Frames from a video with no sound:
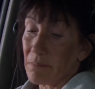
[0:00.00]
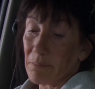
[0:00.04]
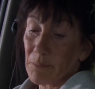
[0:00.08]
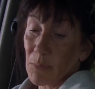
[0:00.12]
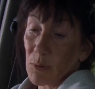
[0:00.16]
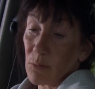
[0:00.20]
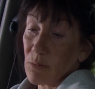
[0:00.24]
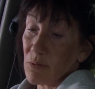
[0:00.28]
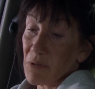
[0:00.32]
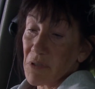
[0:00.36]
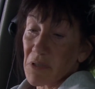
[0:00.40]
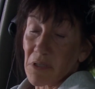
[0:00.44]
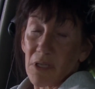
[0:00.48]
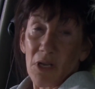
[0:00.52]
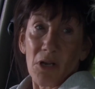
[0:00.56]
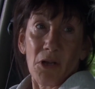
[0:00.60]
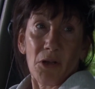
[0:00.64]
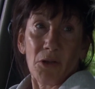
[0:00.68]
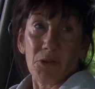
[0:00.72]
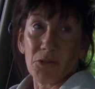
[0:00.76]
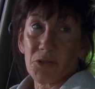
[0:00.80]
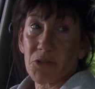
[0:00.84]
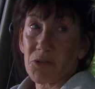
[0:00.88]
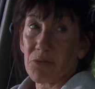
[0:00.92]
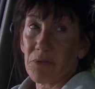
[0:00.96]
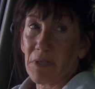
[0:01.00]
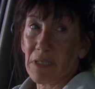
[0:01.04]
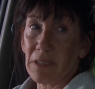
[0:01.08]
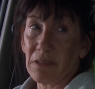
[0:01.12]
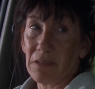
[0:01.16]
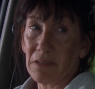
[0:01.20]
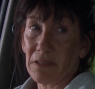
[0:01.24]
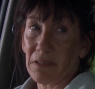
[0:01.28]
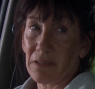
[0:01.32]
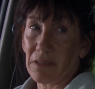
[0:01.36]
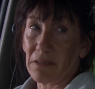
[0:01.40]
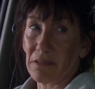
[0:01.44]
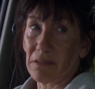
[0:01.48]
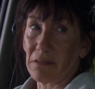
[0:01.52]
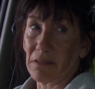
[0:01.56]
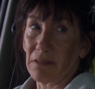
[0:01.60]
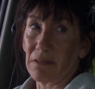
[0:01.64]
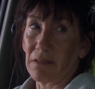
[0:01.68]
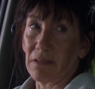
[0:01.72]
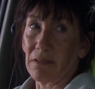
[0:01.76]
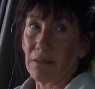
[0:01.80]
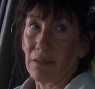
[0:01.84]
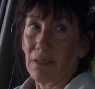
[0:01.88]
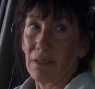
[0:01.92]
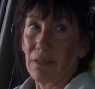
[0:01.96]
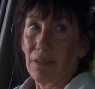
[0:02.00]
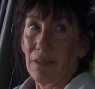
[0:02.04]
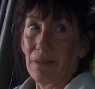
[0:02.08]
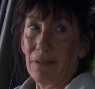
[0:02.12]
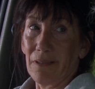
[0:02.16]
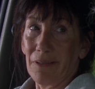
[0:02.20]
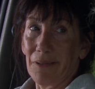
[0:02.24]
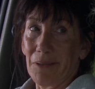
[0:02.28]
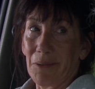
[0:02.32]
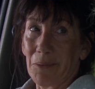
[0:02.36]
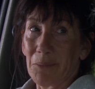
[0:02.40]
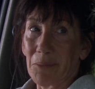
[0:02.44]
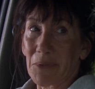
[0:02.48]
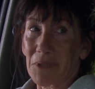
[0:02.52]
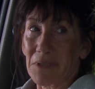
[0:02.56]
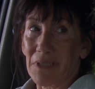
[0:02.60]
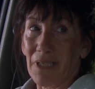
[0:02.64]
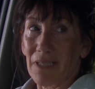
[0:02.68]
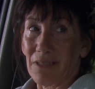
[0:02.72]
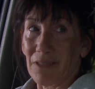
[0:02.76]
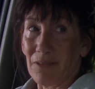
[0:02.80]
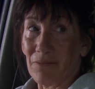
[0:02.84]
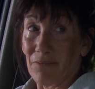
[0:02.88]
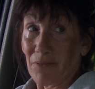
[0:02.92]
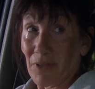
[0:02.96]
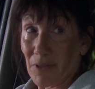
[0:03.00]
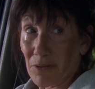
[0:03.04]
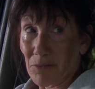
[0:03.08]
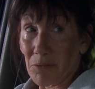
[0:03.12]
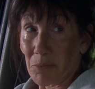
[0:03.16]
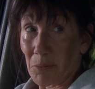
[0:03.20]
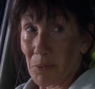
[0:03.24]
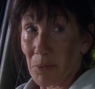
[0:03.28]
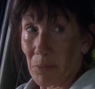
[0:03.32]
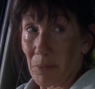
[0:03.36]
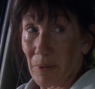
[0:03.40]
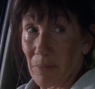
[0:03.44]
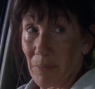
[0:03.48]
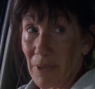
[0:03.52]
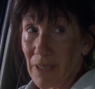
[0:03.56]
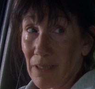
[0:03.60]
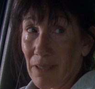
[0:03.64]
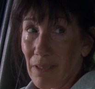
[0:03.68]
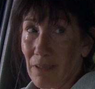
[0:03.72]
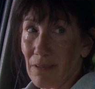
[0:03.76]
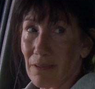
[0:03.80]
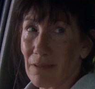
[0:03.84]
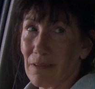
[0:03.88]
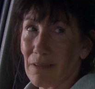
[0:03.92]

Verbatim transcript: pulls at the heartstrings, protecting vulnerable women.